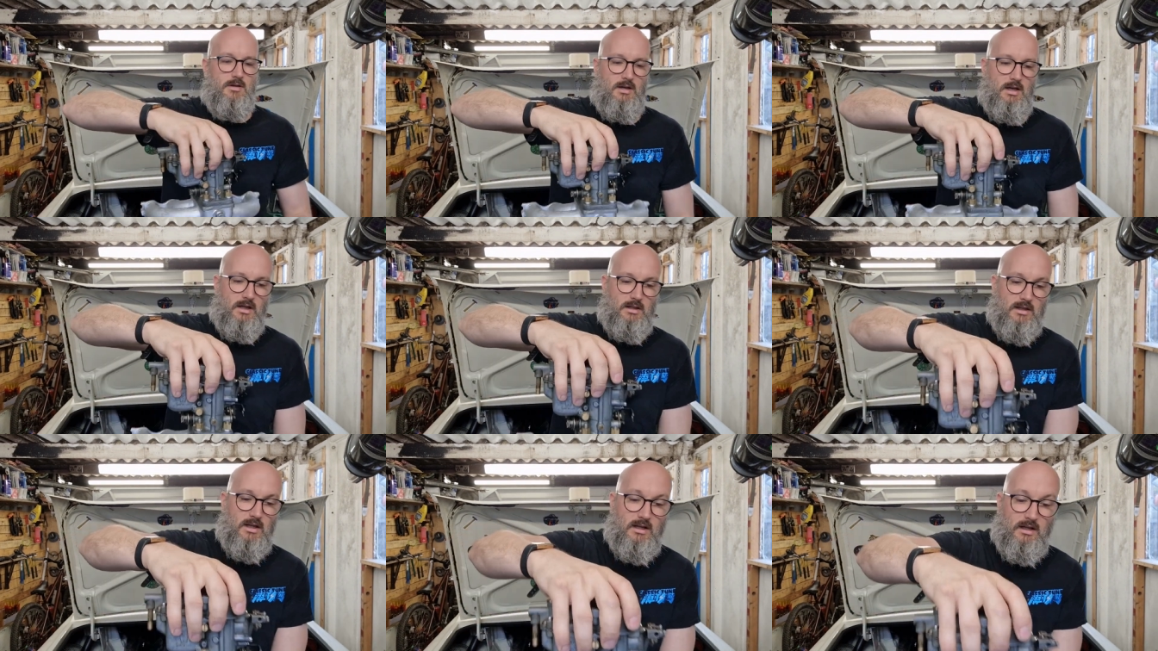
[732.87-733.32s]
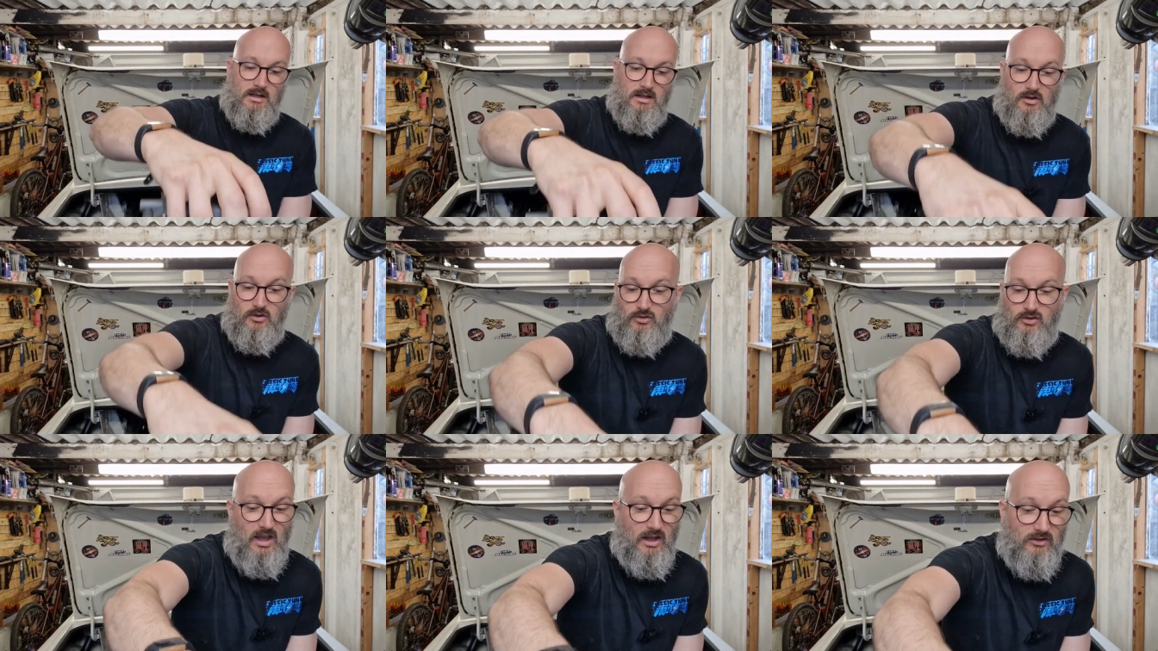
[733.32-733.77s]
and then it
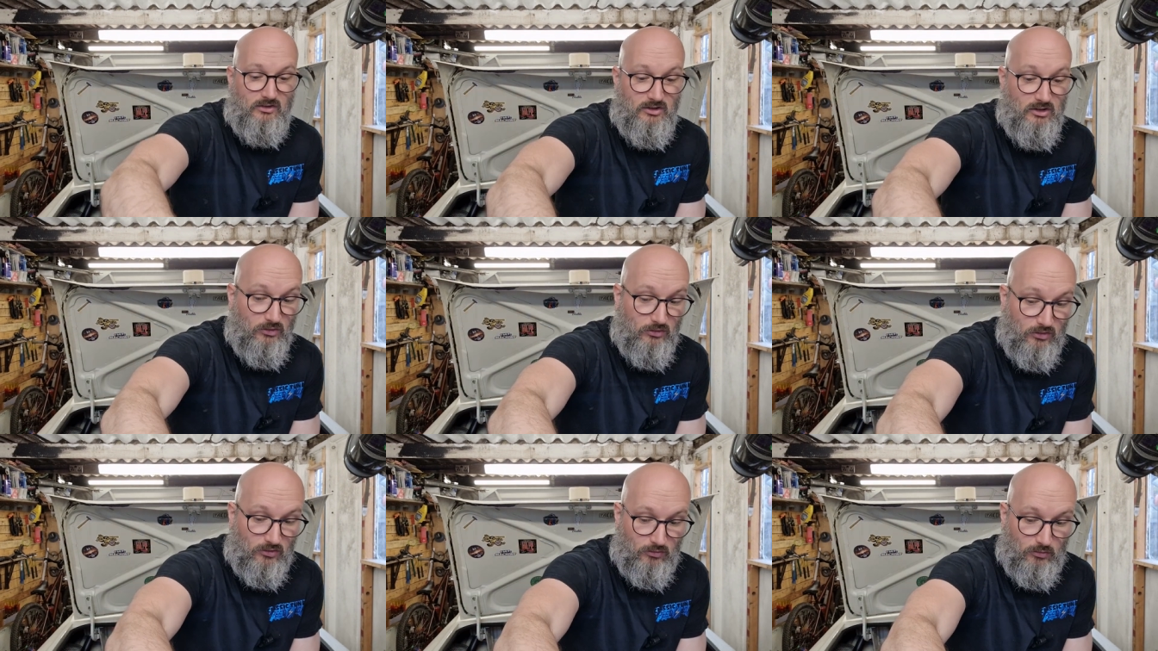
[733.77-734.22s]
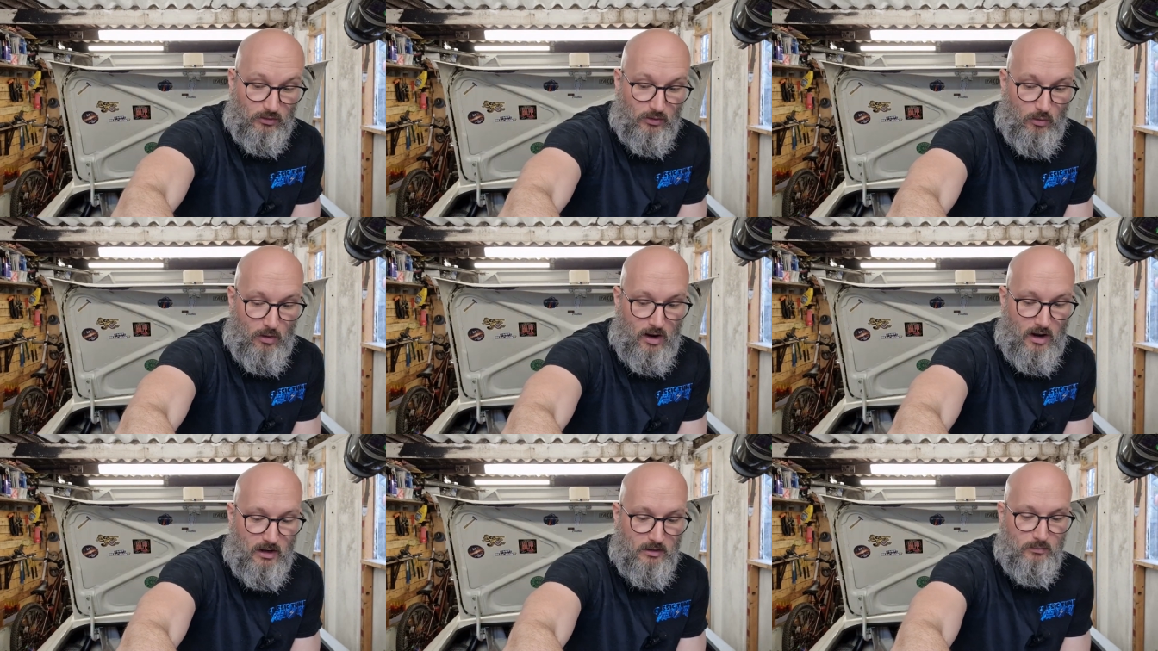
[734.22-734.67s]
just gets used as
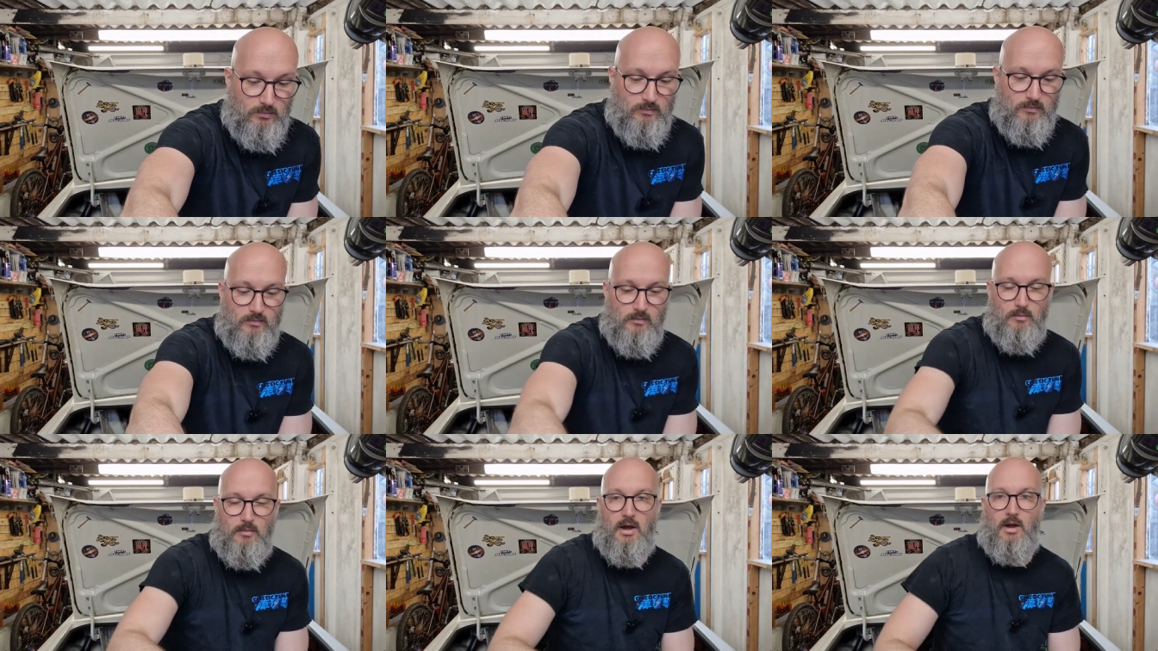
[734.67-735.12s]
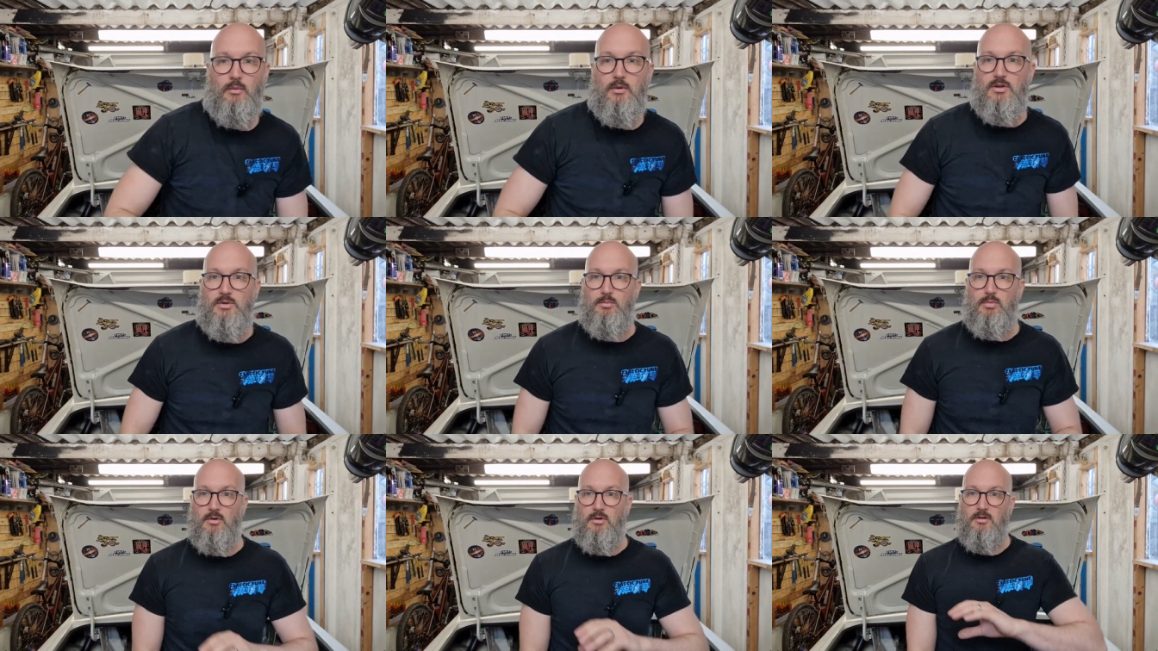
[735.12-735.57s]
required, by
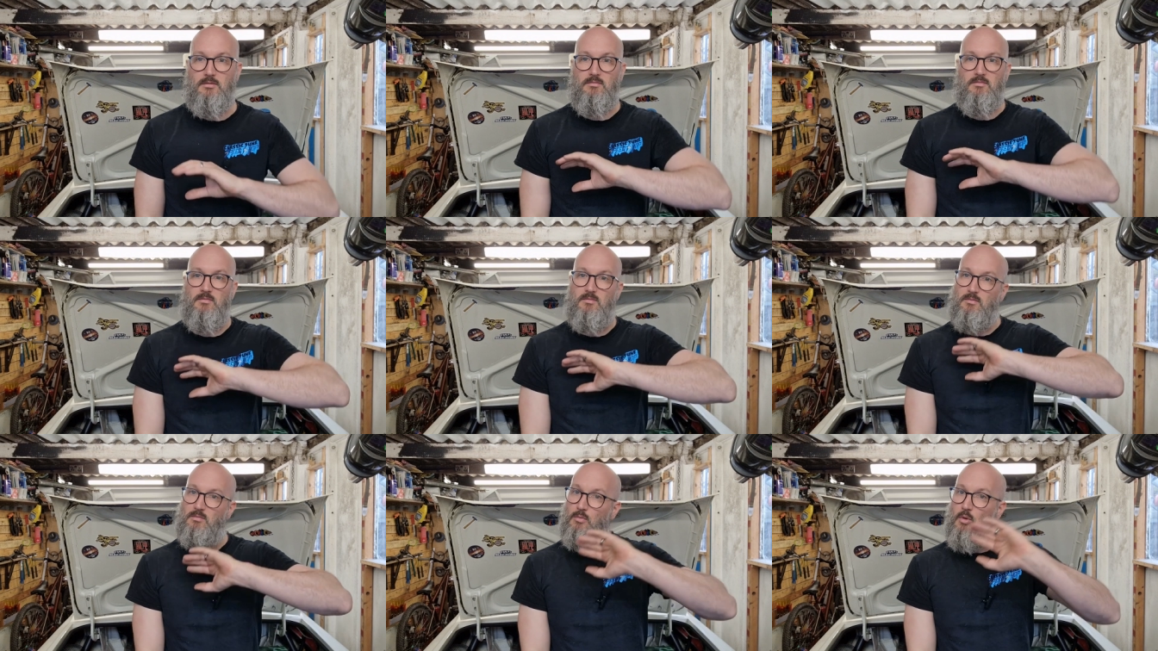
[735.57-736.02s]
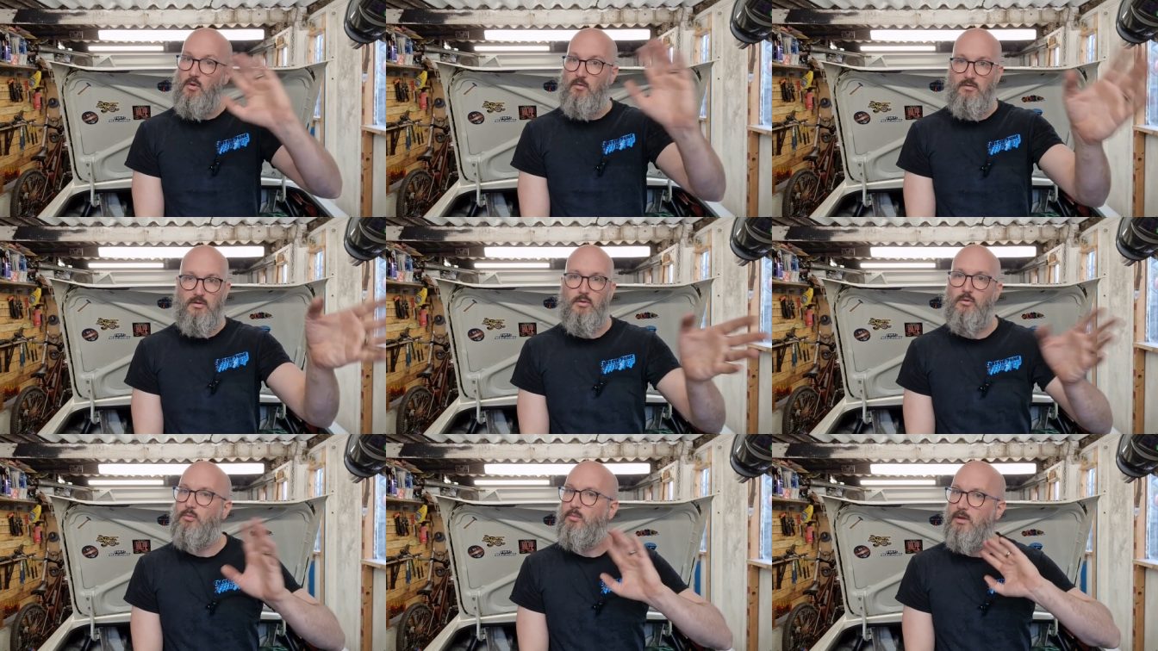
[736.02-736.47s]
which point more
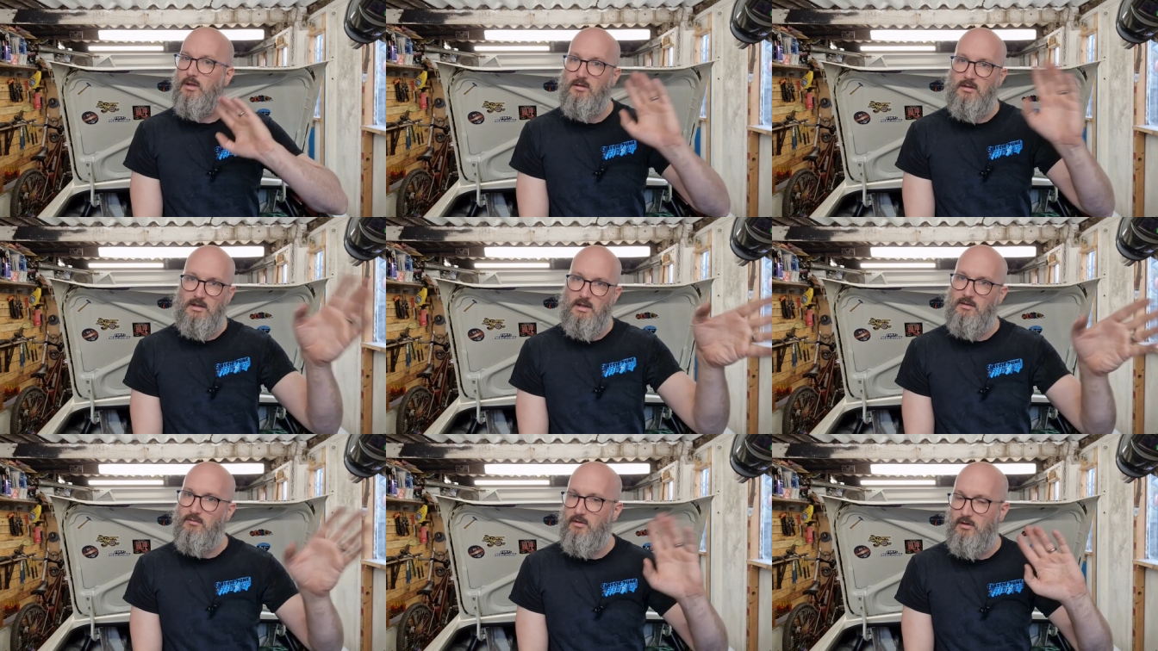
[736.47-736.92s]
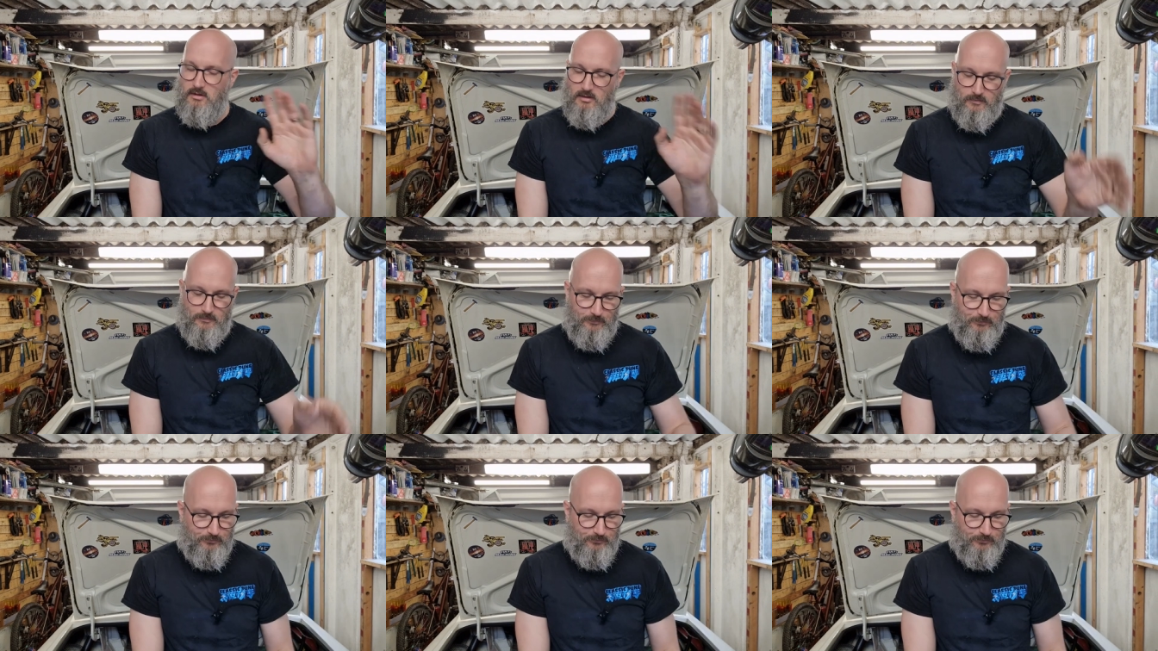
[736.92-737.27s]
fuel is being delivered.